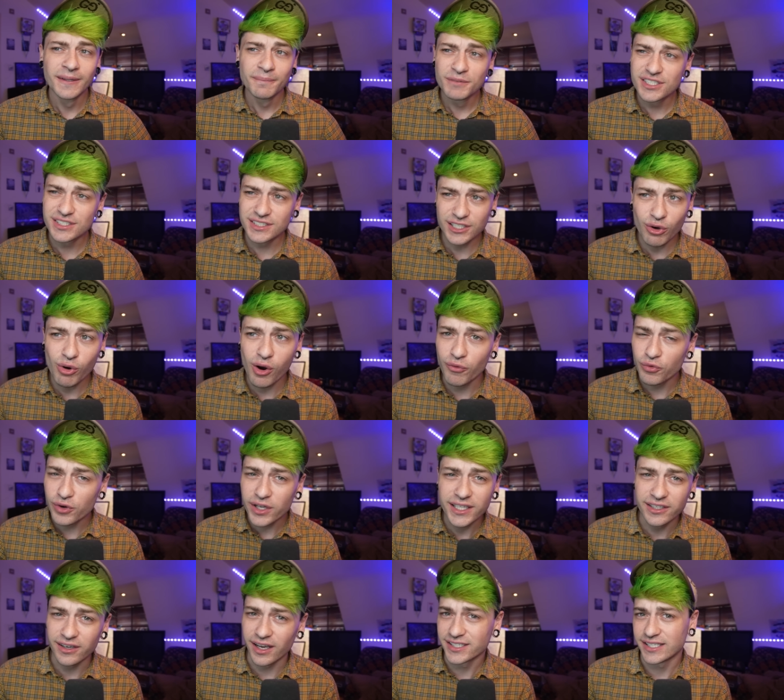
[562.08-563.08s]
still a
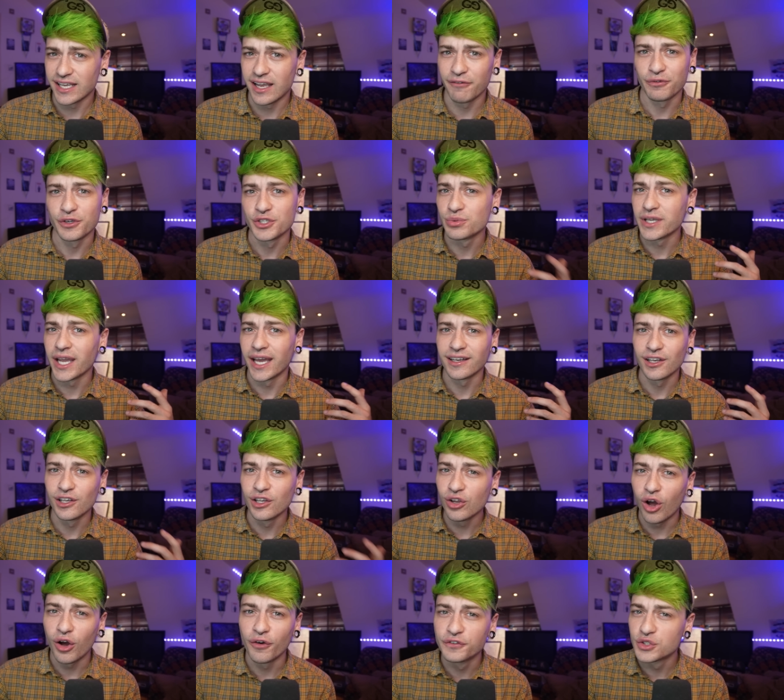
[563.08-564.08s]
really nice average. We had a
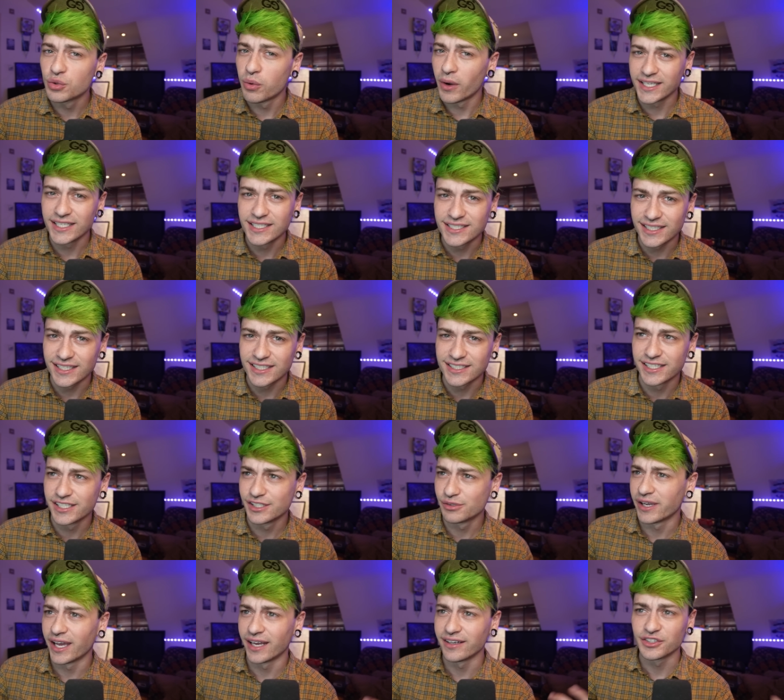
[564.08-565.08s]
lot of twenty-sixes,
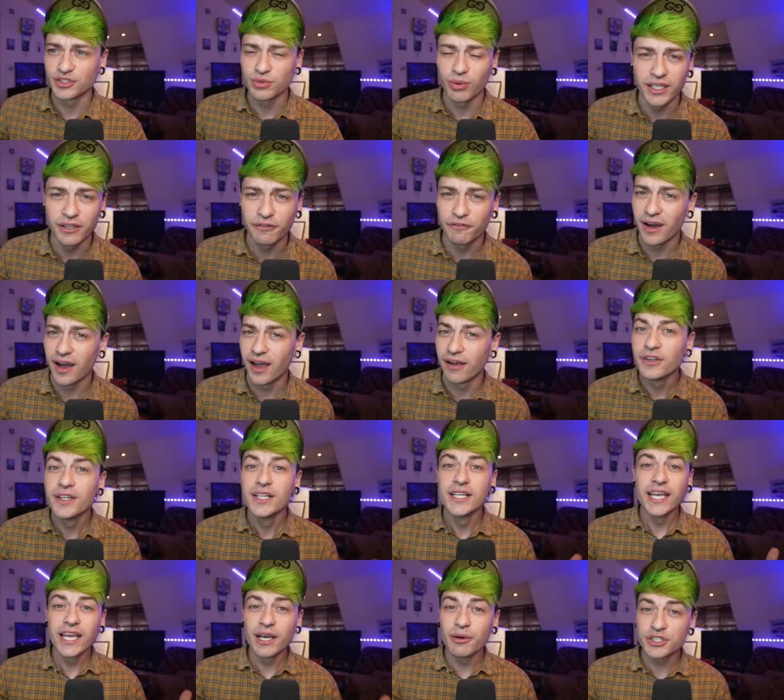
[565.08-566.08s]
we had a twenty-five.
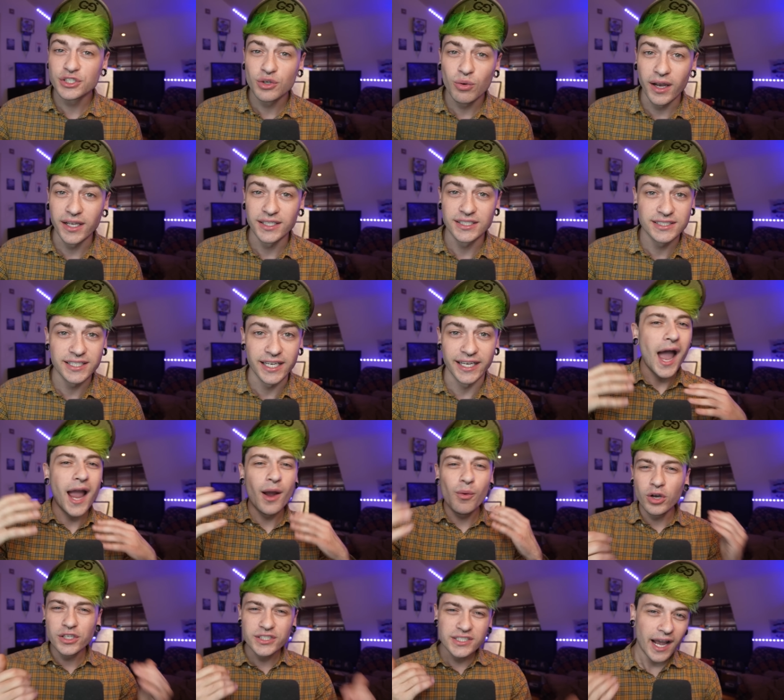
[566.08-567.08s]
It was quite sick. I
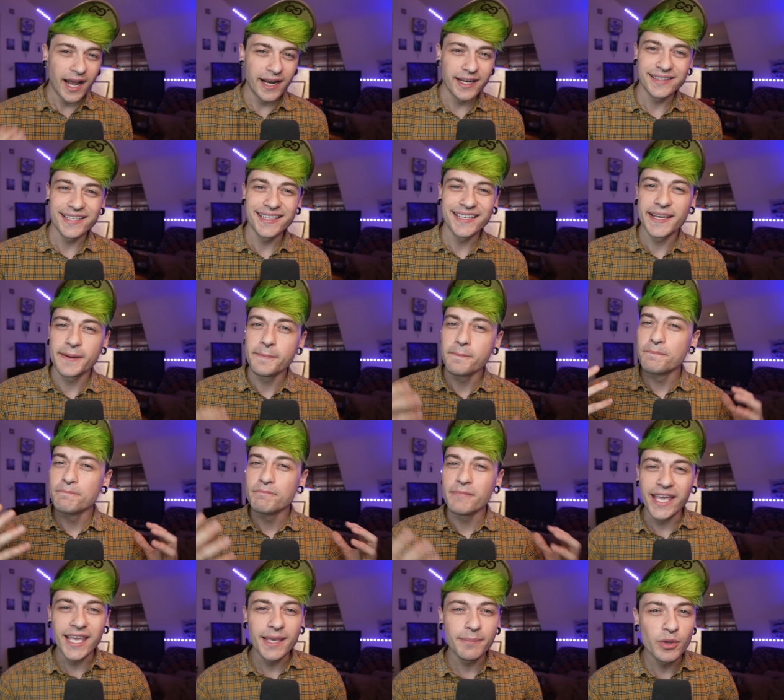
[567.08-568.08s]
was kind of thinking
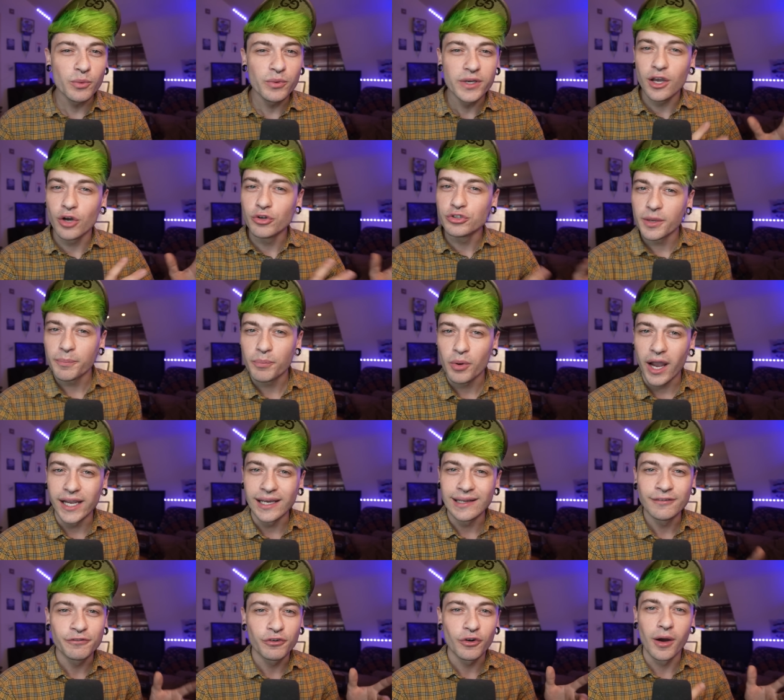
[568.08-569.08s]
maybe we go to
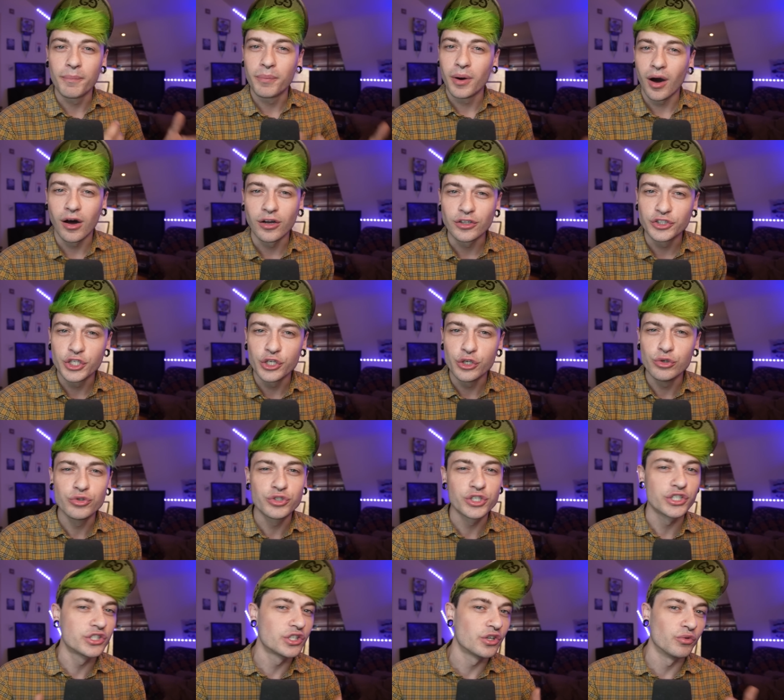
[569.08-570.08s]
Brighton for a part two
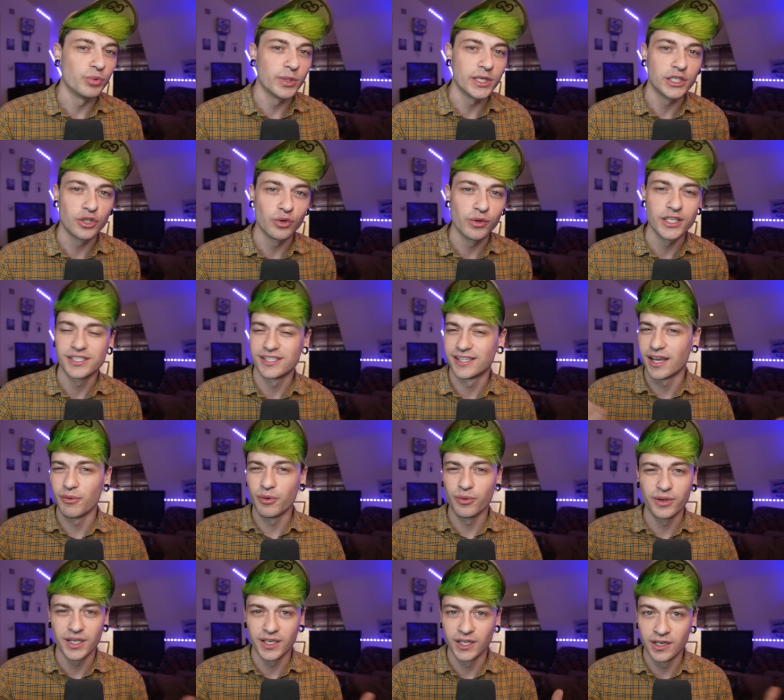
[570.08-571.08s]
just to redo it so that way
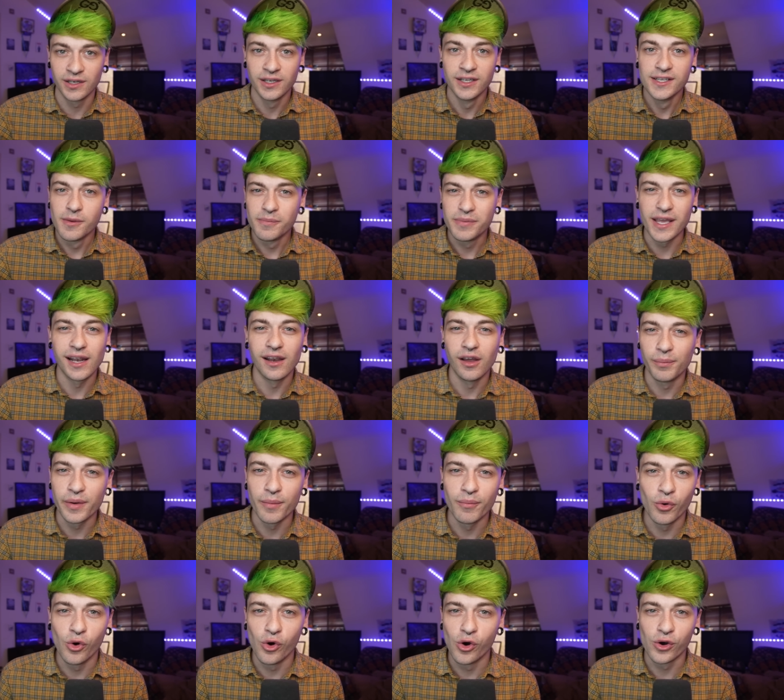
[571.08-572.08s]
we can be a little bit
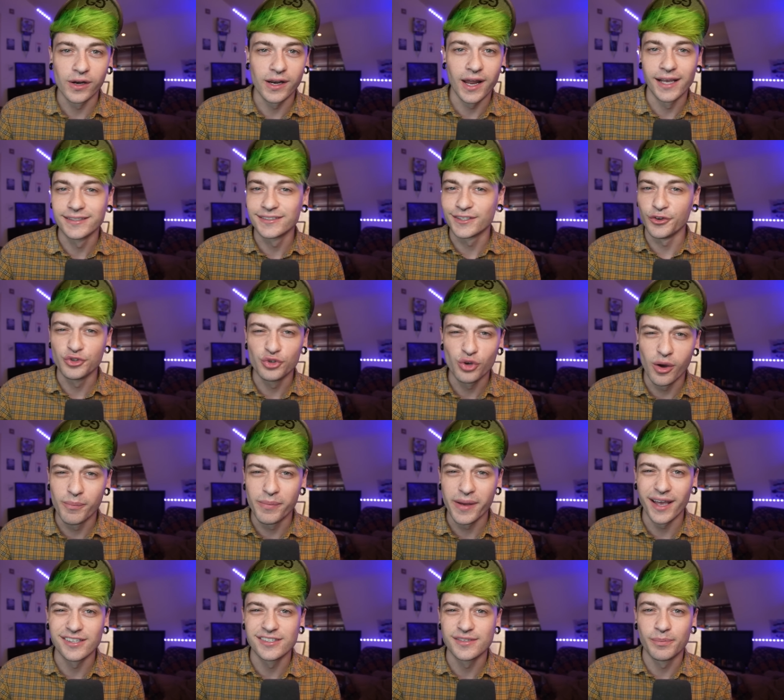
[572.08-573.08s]
more organized, go to a
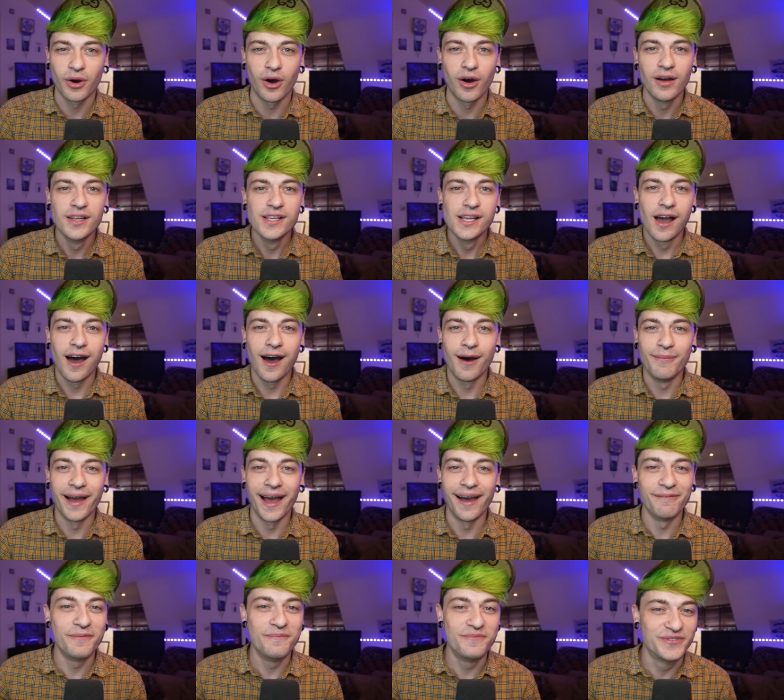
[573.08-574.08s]
better spot, um,
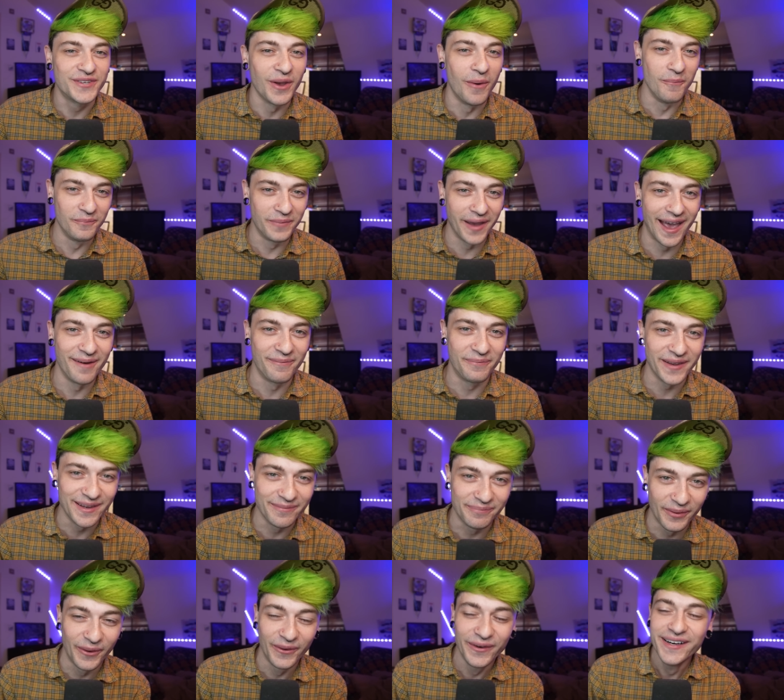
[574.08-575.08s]
have some better
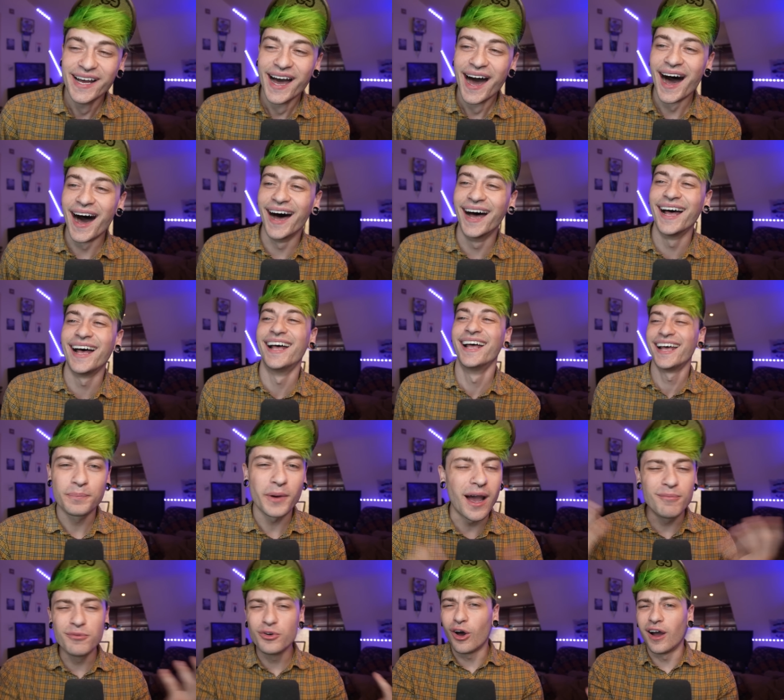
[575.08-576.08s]
people. But
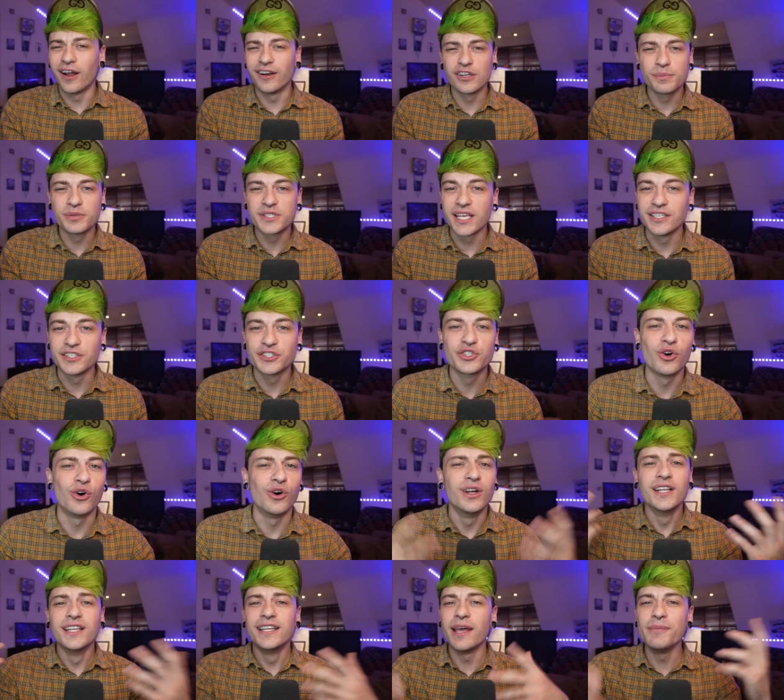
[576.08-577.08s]
I'm not one hundred percent sure.
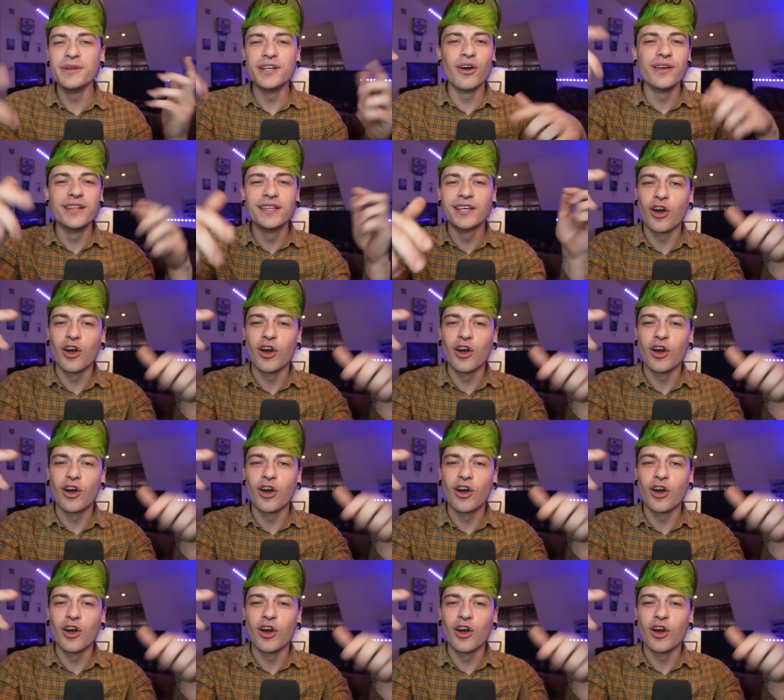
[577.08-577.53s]
Let me know in the